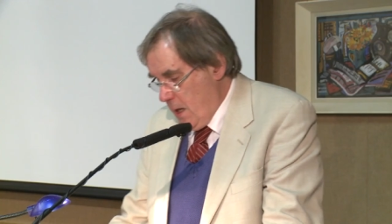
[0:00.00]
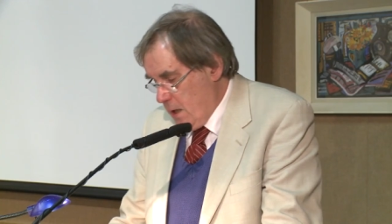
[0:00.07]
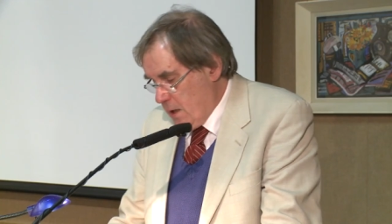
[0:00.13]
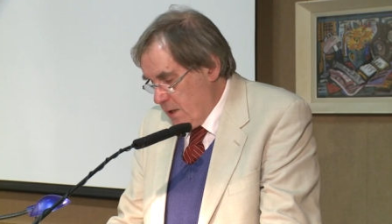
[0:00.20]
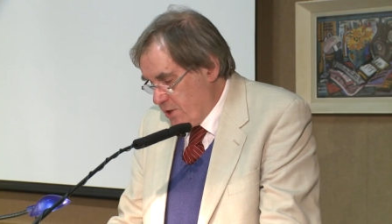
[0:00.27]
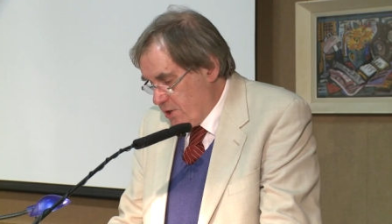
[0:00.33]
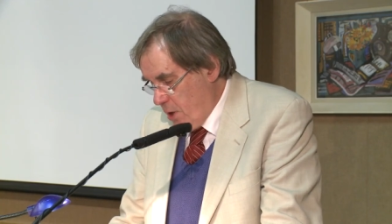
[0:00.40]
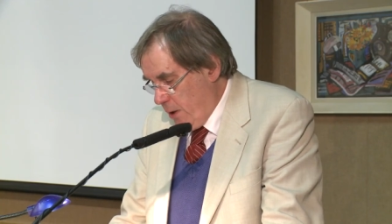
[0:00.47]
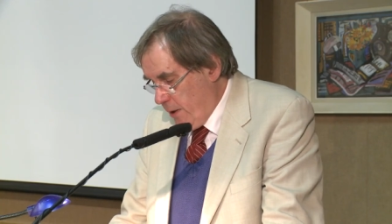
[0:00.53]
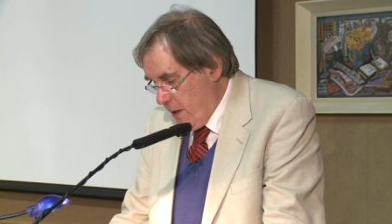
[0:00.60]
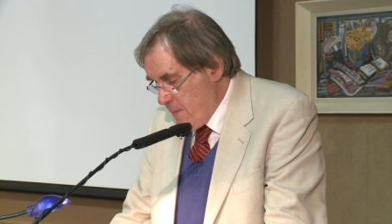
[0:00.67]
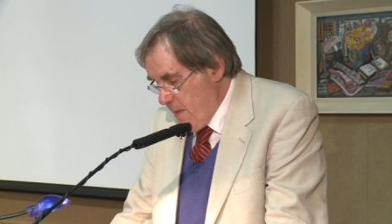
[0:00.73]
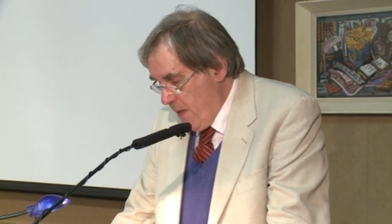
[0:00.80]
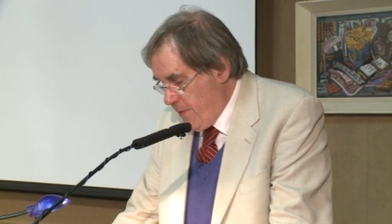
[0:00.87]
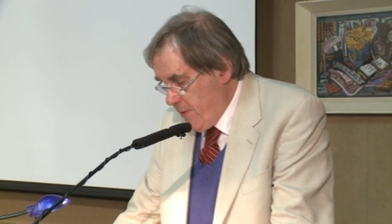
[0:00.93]
uh, a
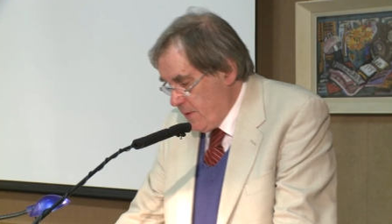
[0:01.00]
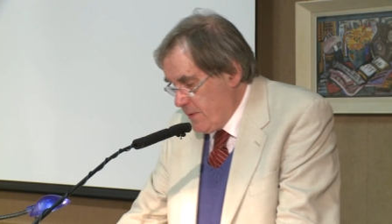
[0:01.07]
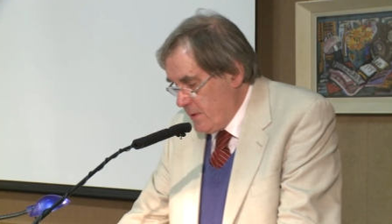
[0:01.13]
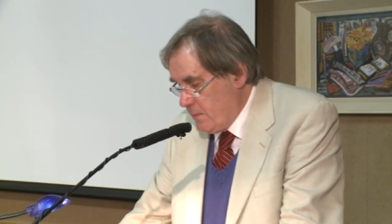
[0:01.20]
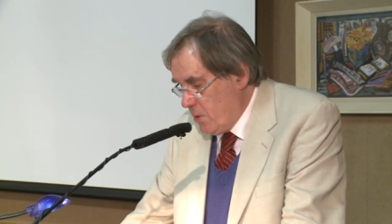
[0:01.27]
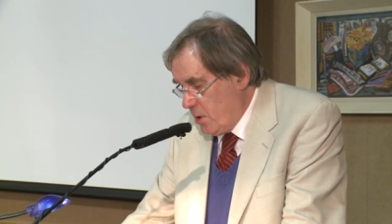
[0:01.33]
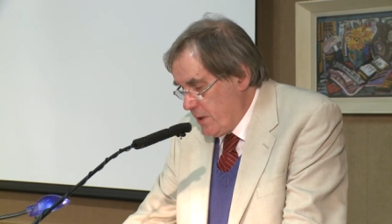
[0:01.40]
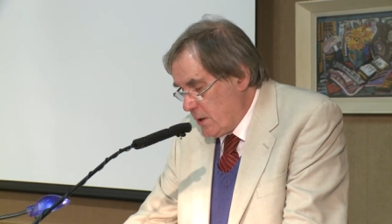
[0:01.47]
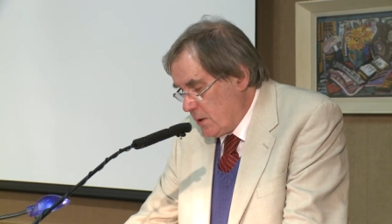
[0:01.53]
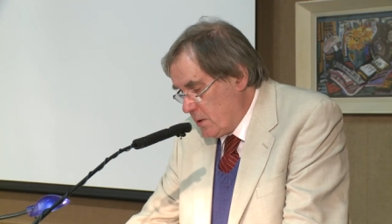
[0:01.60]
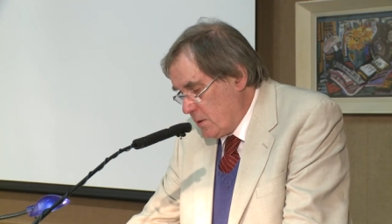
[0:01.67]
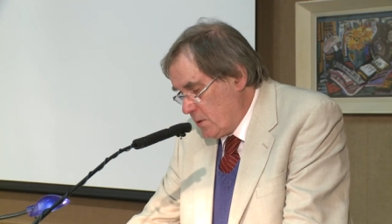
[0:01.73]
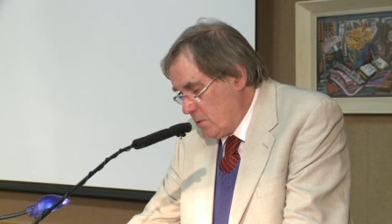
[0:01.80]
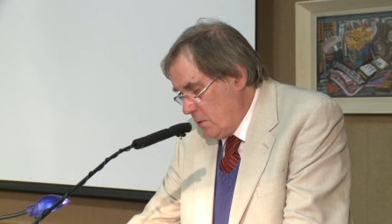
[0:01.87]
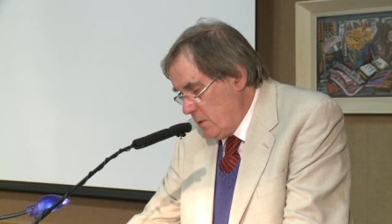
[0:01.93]
scholarly method that
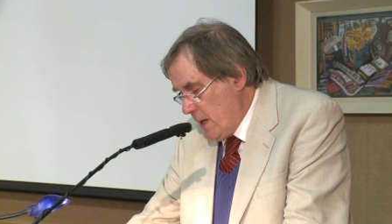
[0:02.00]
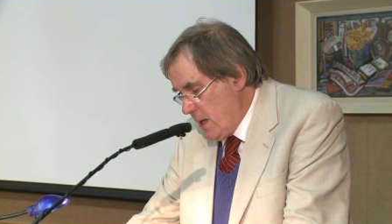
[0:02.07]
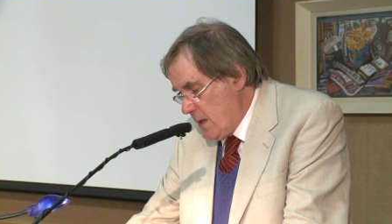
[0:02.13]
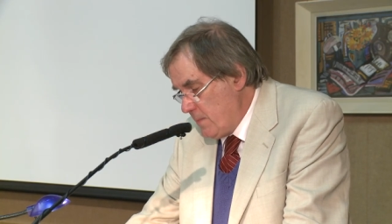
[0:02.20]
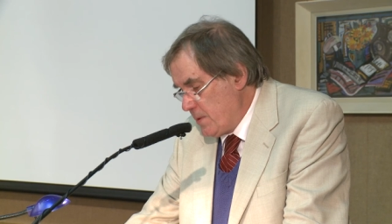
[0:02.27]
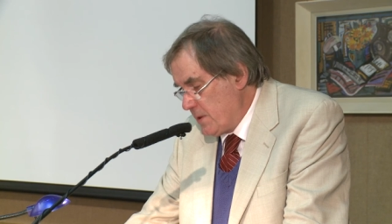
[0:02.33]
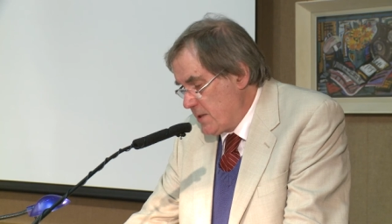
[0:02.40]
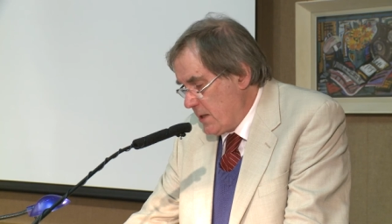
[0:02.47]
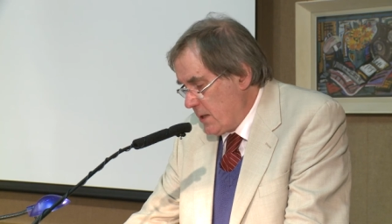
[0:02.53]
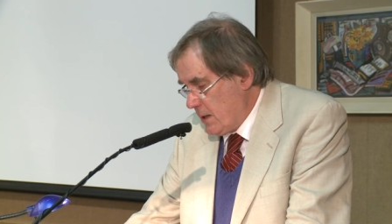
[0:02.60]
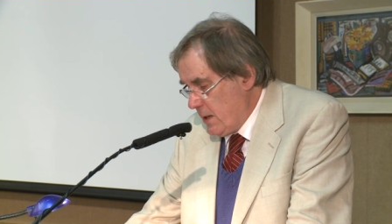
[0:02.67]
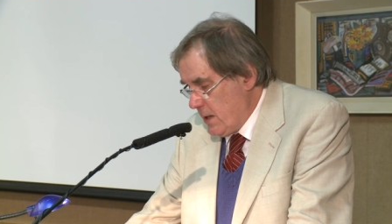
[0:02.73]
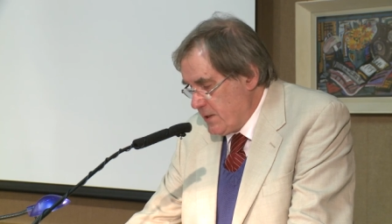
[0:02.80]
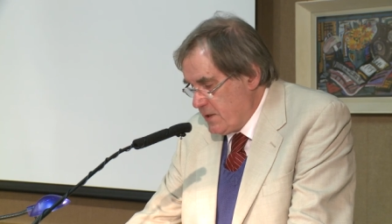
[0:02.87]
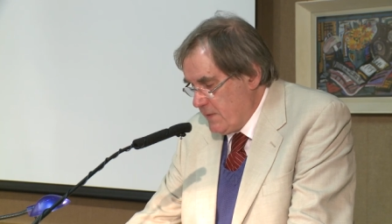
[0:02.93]
Monique Goullet in
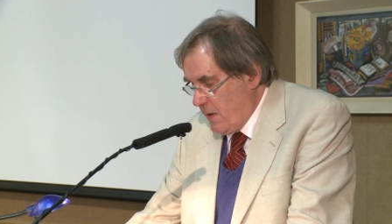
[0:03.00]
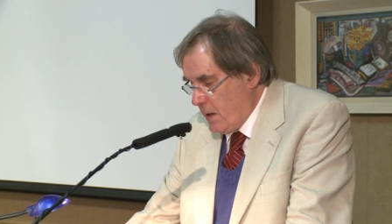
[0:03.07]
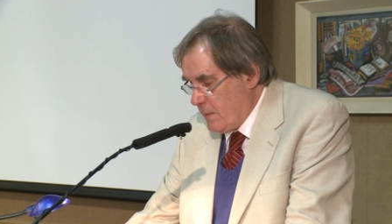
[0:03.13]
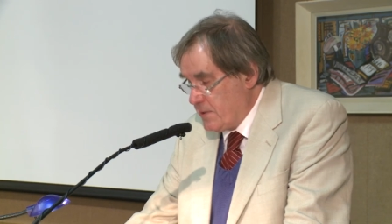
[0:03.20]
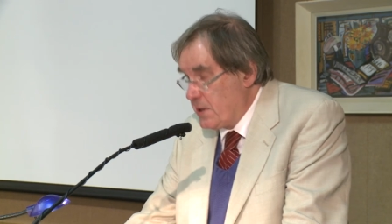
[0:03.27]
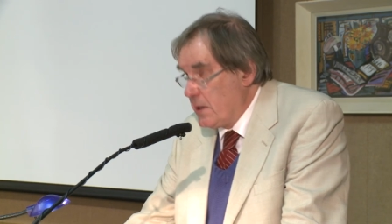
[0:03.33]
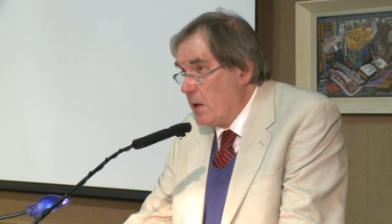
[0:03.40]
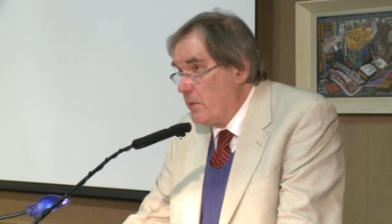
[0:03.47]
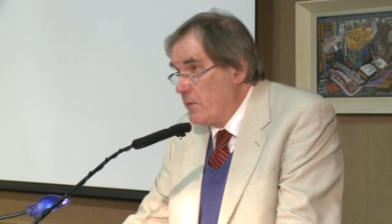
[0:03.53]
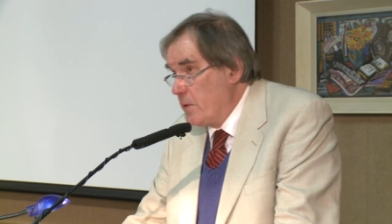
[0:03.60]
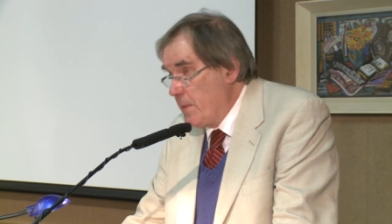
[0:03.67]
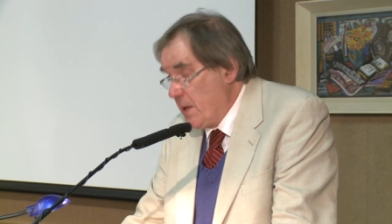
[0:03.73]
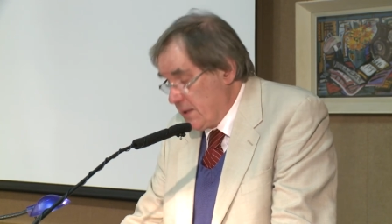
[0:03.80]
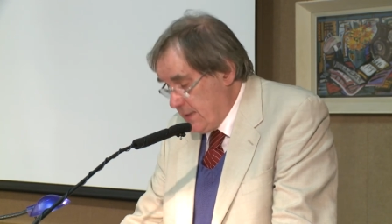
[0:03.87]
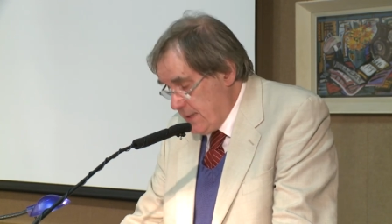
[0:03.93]
particular has developed over
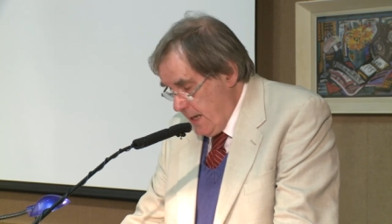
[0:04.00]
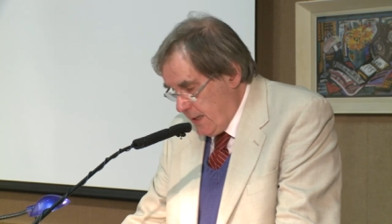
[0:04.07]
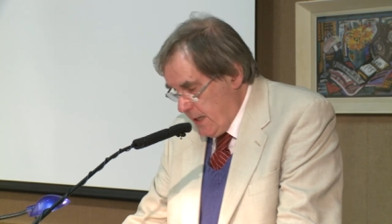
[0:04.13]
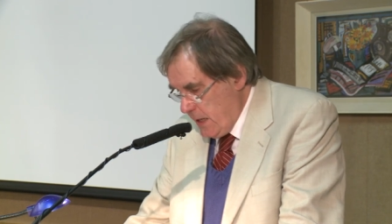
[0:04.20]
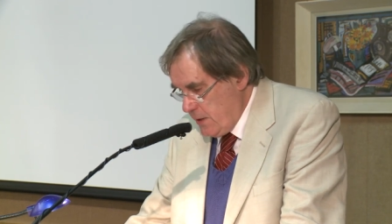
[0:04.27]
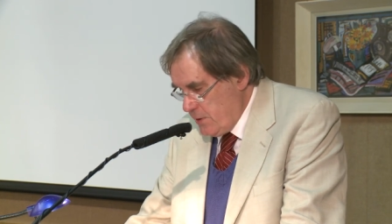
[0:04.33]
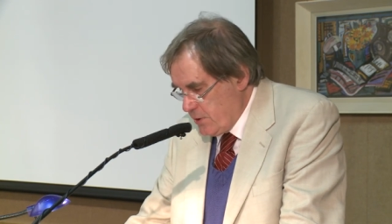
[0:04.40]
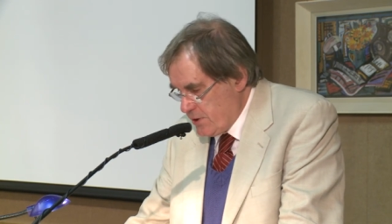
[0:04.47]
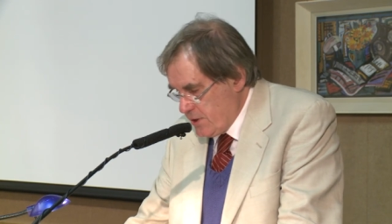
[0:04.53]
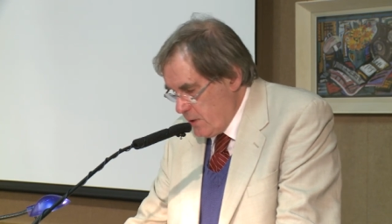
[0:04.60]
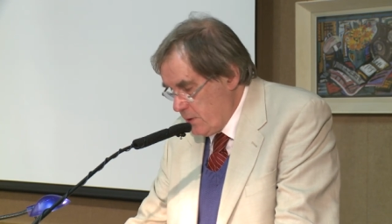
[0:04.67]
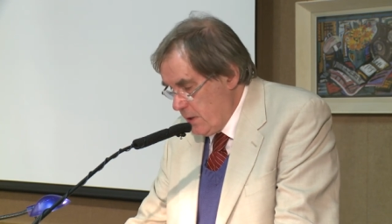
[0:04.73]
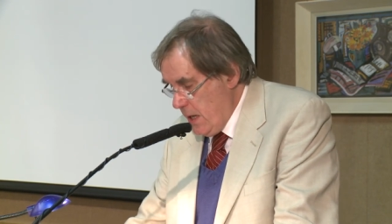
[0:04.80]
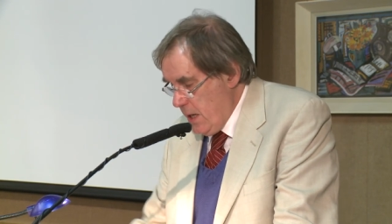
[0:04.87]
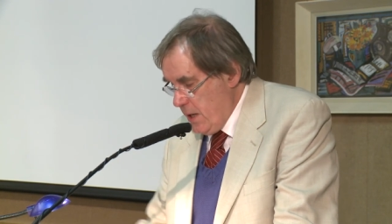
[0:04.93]
the past decade or
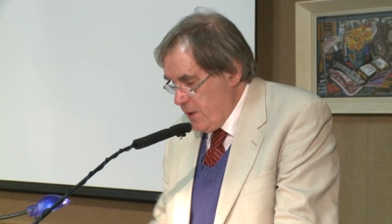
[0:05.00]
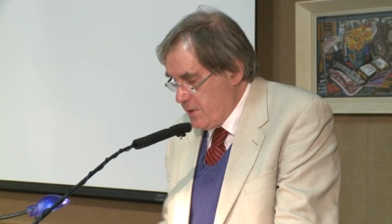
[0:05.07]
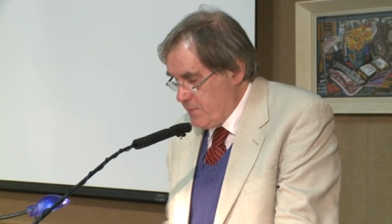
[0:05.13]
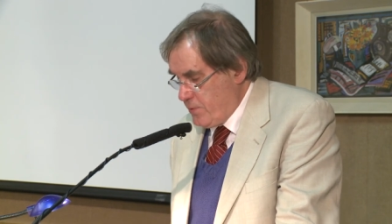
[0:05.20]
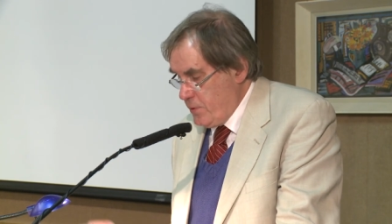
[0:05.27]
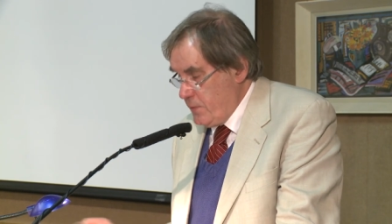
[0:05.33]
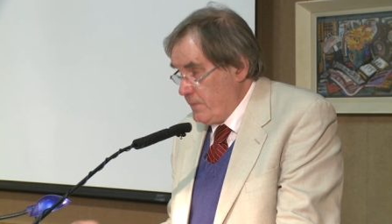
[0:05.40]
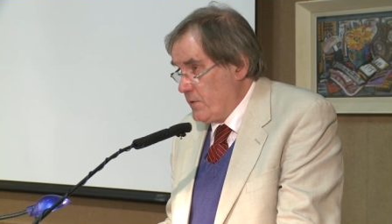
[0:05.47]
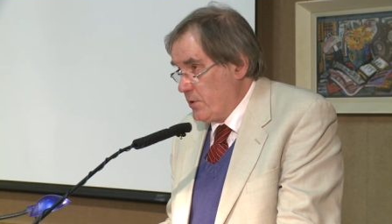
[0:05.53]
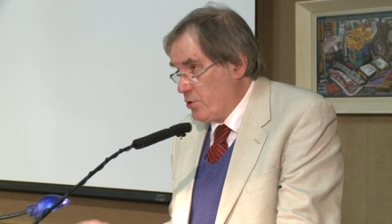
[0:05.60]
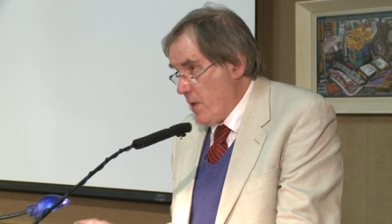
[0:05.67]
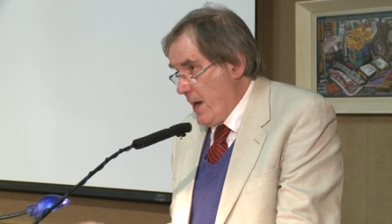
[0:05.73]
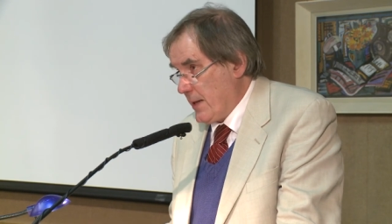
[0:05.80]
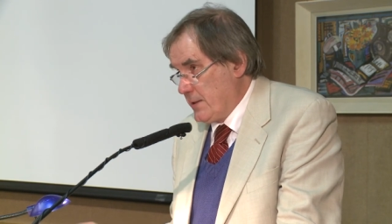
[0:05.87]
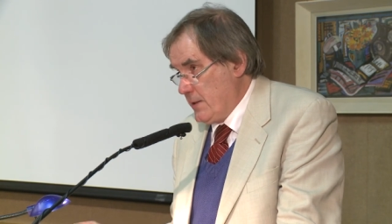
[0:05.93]
so, has proved
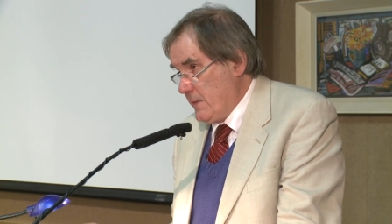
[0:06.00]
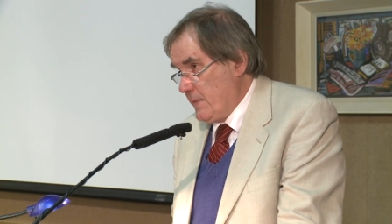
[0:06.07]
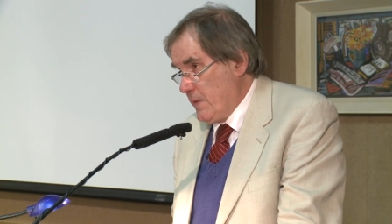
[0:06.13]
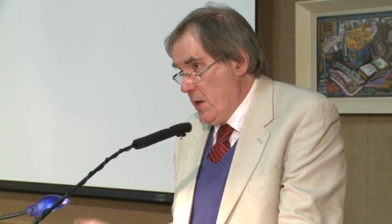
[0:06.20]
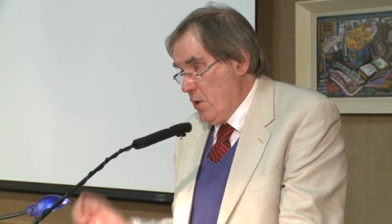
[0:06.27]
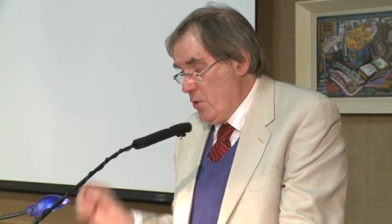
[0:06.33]
attractive.